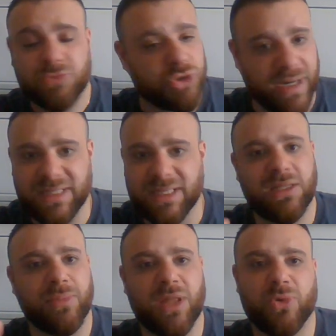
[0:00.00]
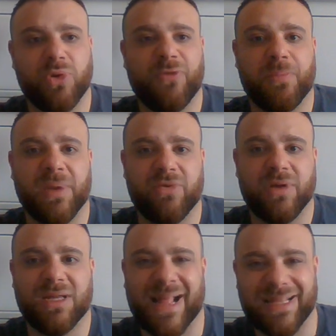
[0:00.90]
trained in the WWE for a
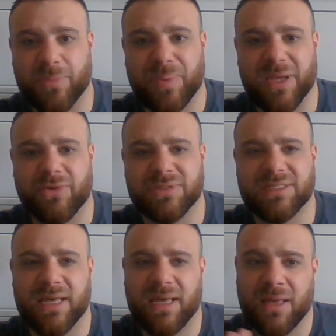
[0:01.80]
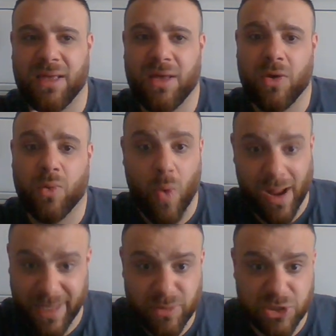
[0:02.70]
period, had an appearance there.
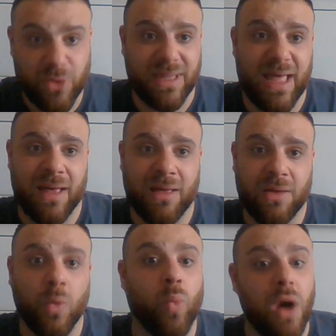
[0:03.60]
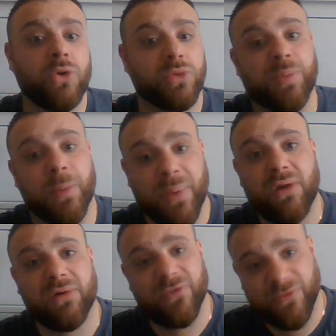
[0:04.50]
While he was doing that, Wilder was
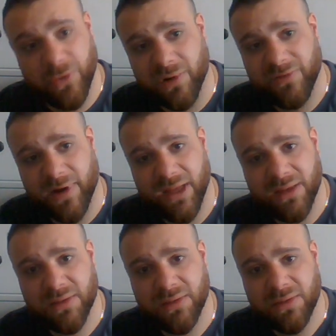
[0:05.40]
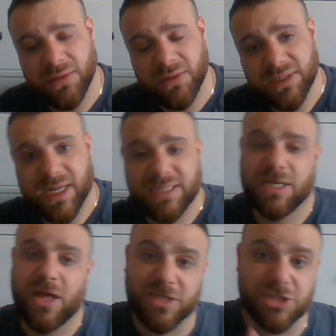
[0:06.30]
preparing for the Fury fight. So that's
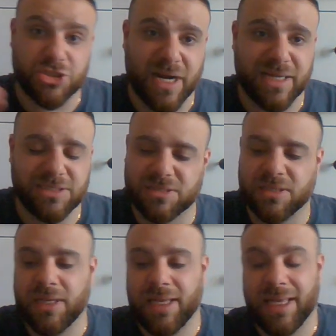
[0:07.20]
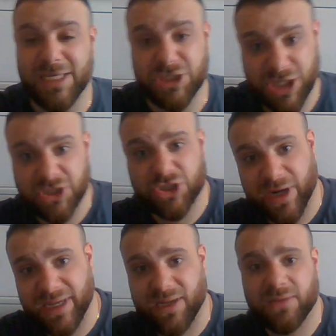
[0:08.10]
another distraction. He's changed
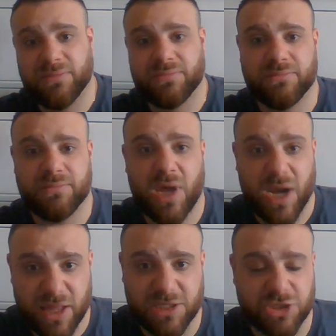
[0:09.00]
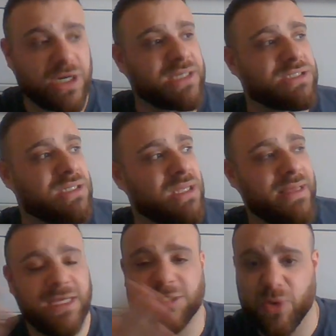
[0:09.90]
trainer, another distraction.
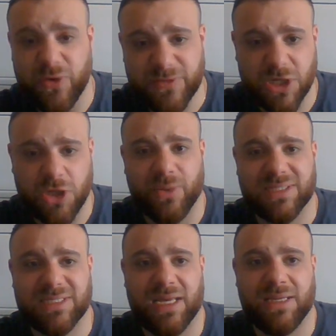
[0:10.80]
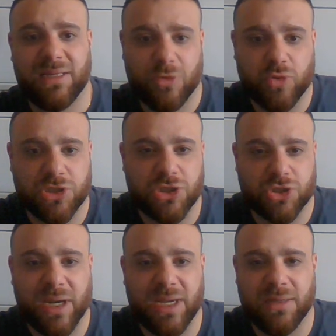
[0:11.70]
He's moved to the USA in order to
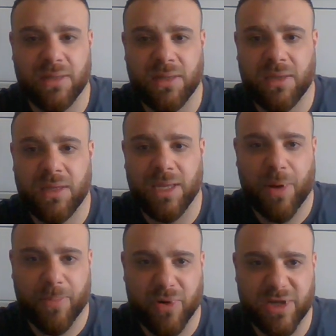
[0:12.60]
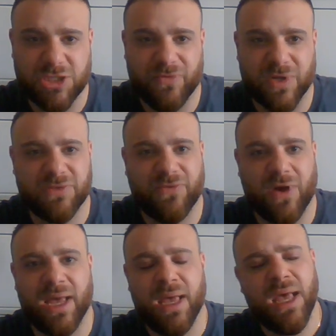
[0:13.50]
train in preparation for this
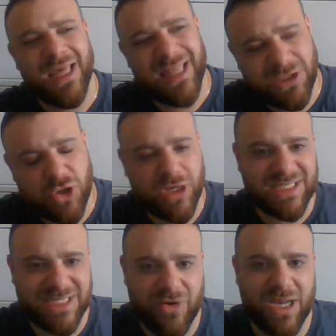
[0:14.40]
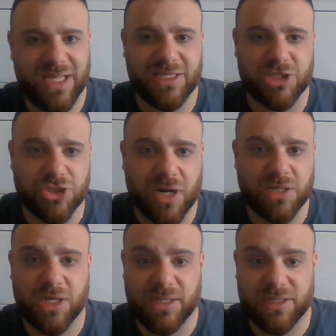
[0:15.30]
fight. That's not necessarily
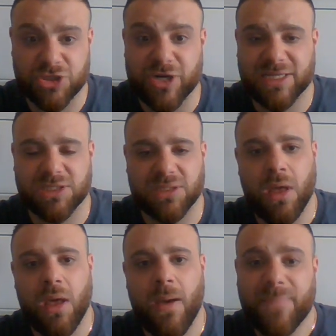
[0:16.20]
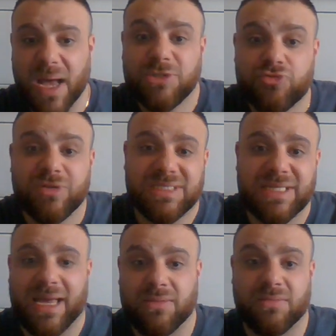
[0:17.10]
a distraction, but he's
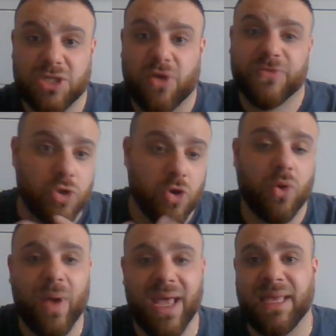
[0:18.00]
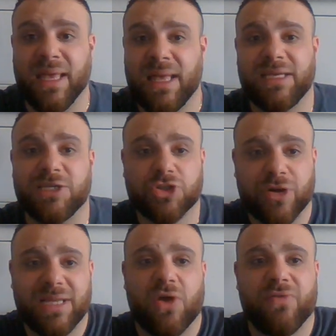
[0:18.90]
reset himself. He's gone away. He's
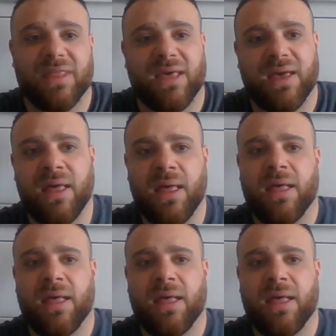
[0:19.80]
trained over there.